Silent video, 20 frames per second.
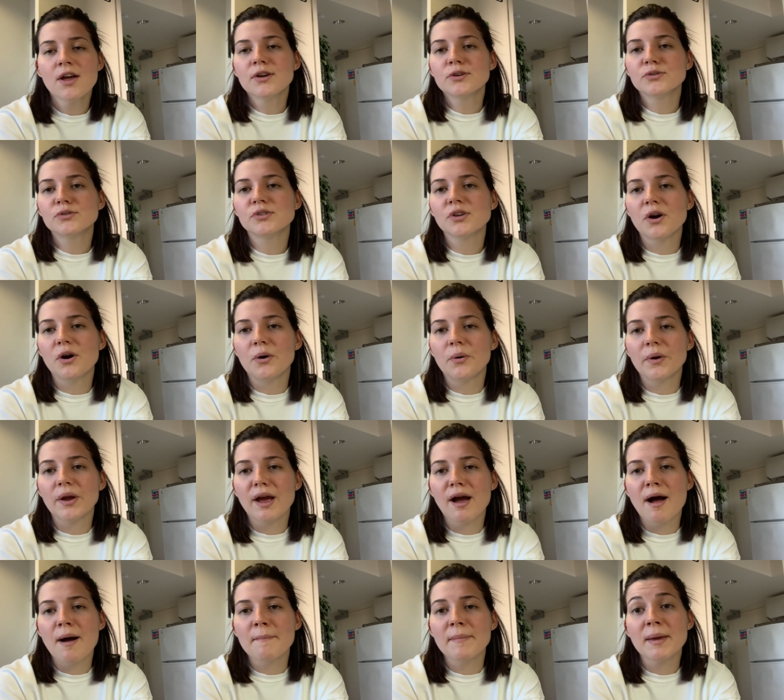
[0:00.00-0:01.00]
So
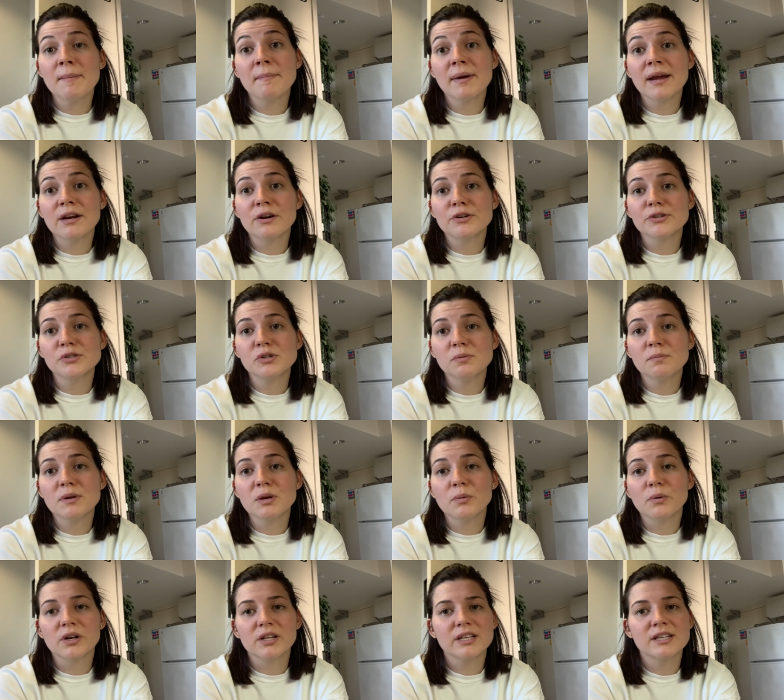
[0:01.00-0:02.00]
um, it might also be
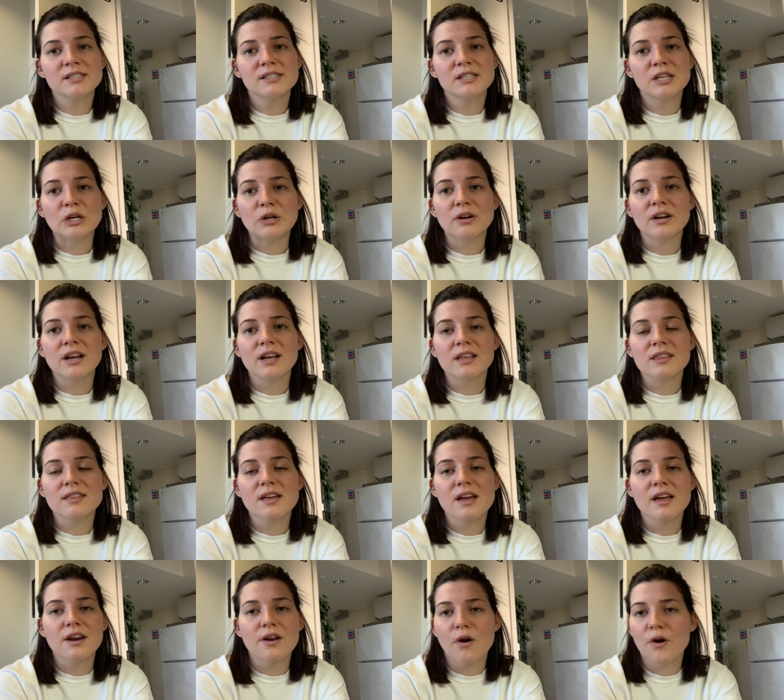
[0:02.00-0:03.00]
worth considering
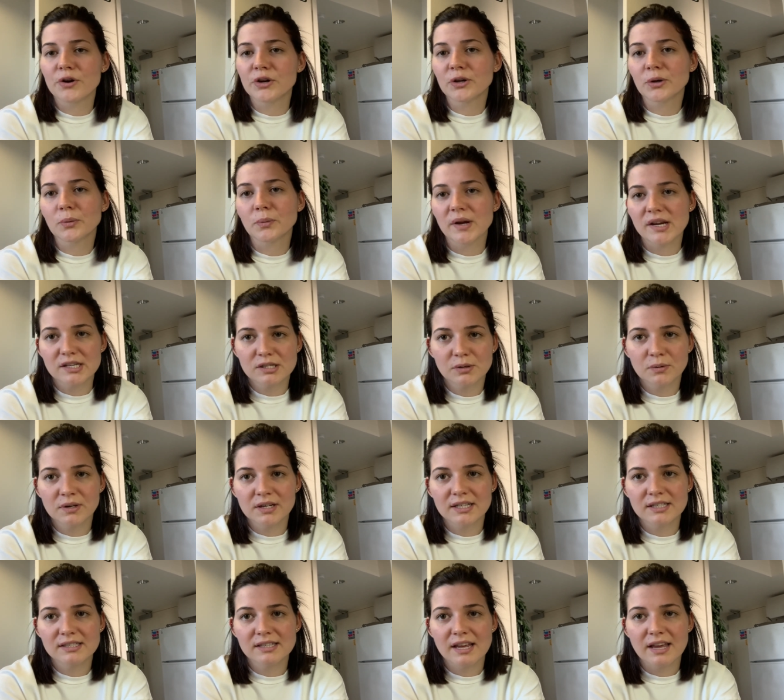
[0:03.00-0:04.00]
that on your way to an
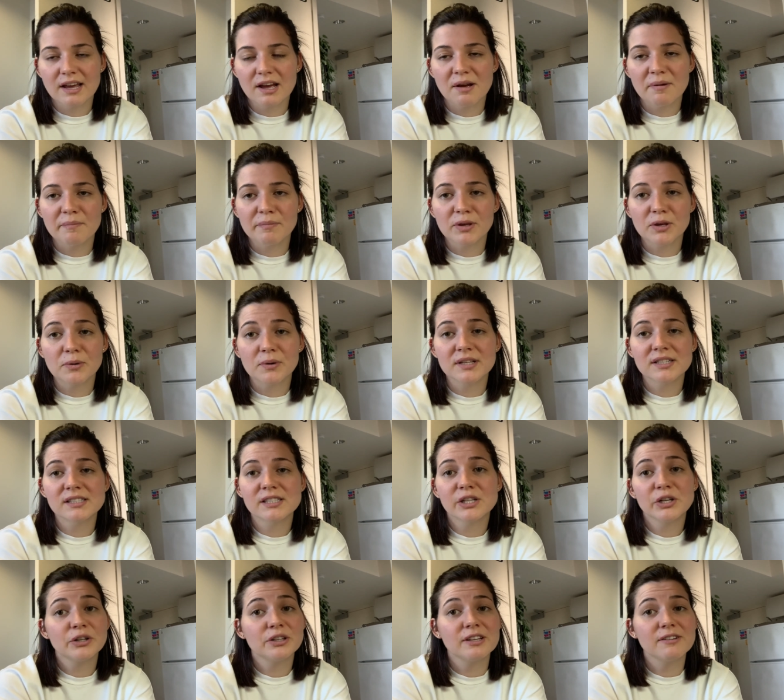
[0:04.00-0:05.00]
exam, you
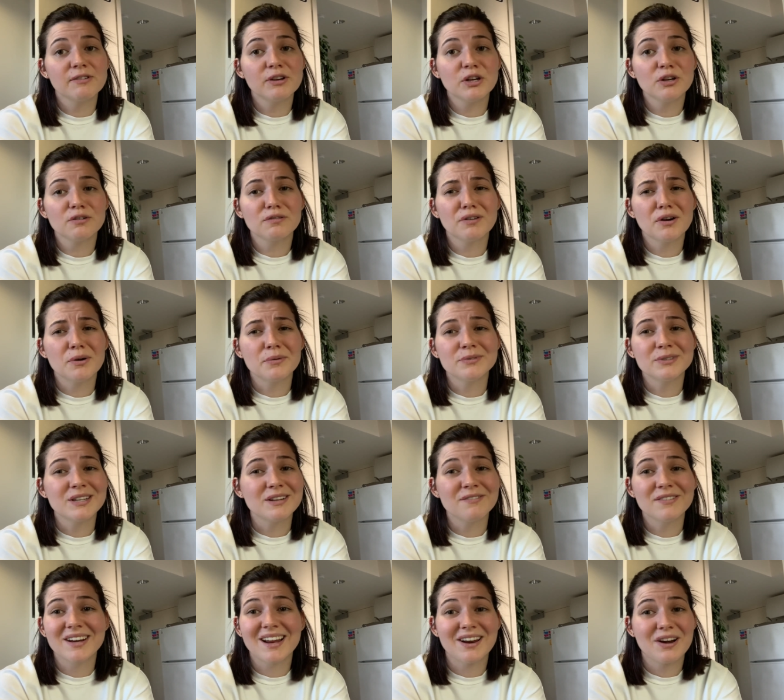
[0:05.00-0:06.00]
consider leaving your phone
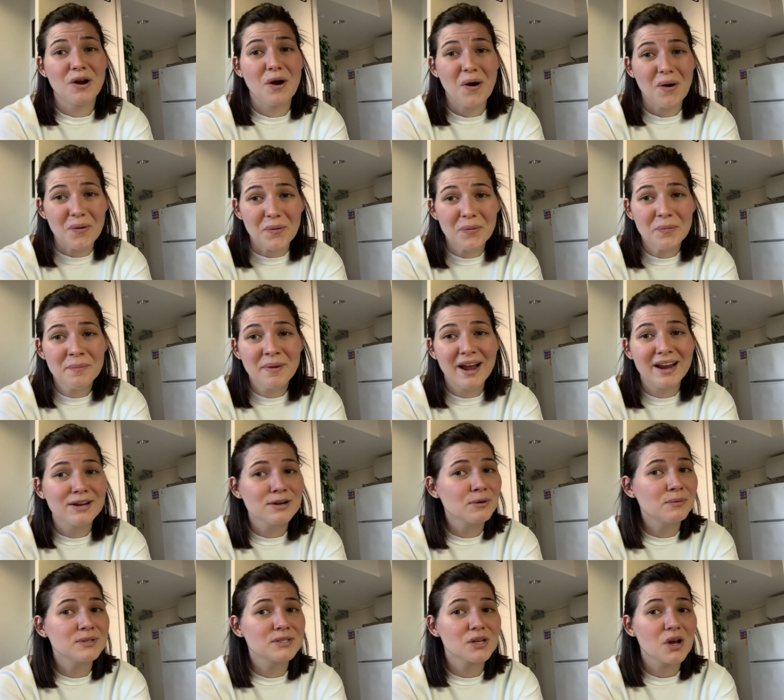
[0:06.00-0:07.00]
even at home. I
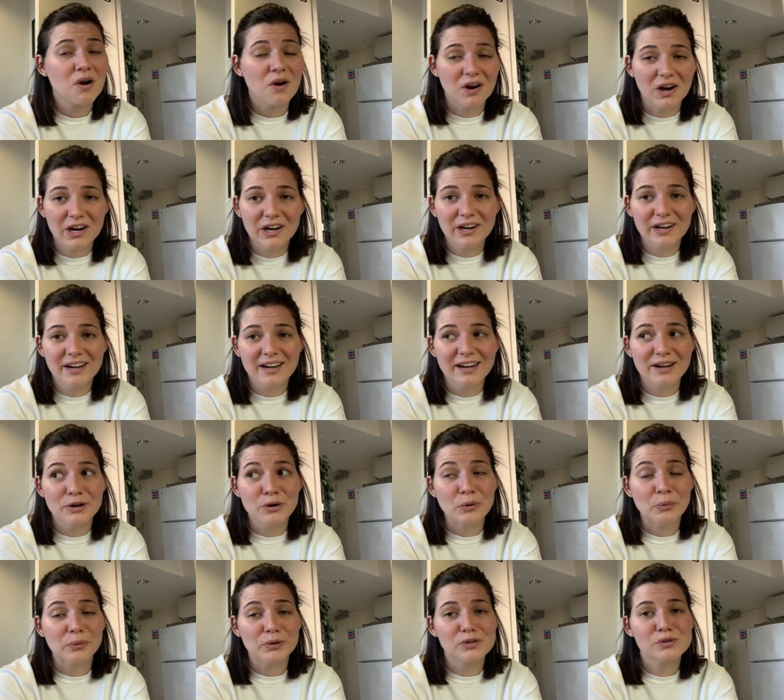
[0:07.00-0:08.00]
know it's hard and I
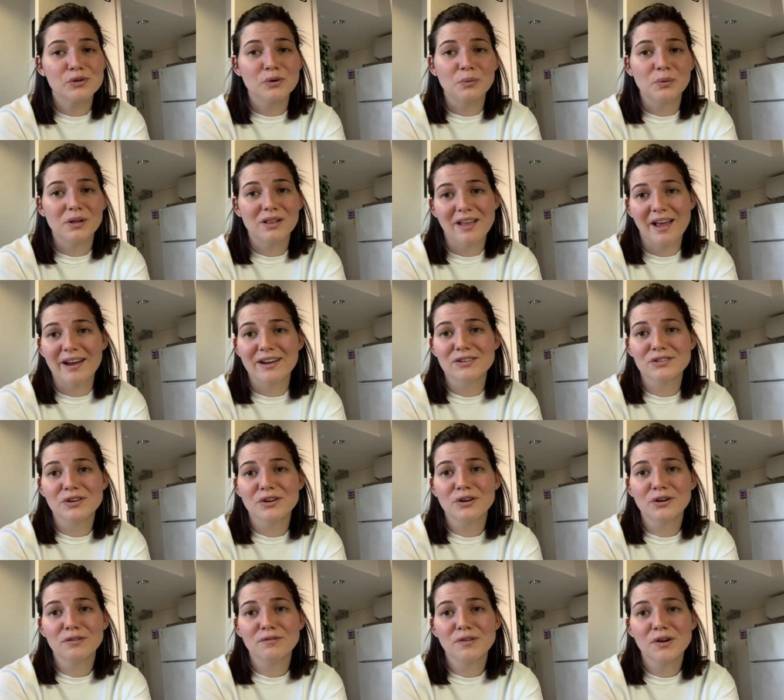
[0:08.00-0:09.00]
know we're so reliant
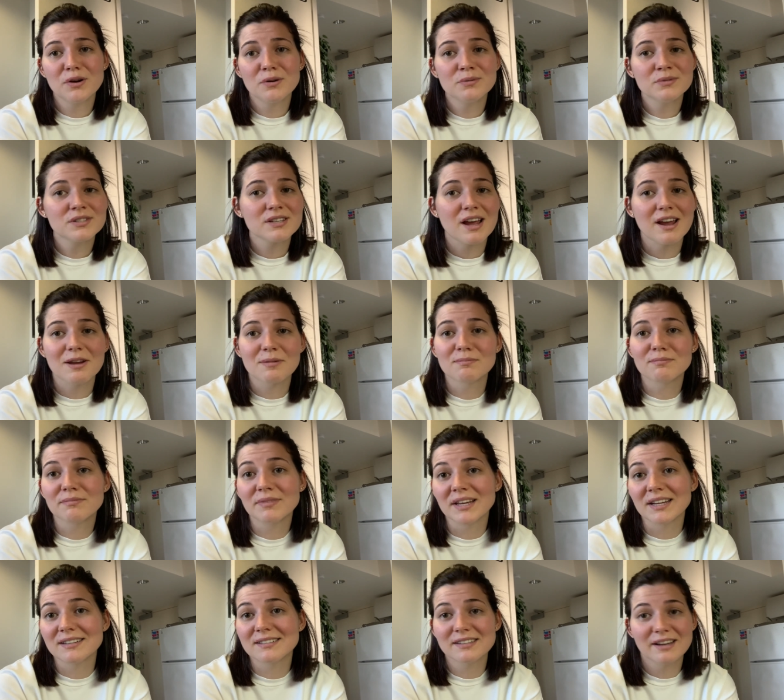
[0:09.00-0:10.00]
on our phones. I'm
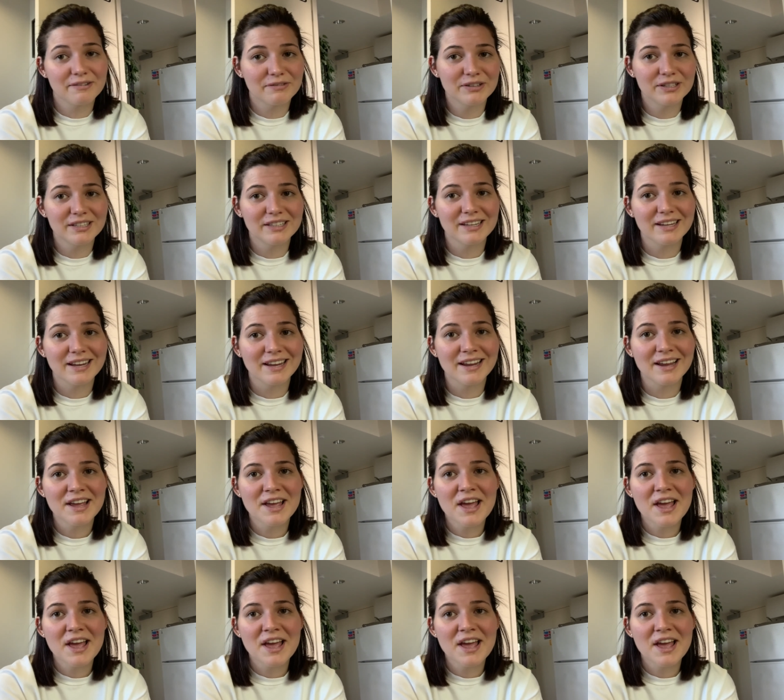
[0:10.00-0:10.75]
like definitely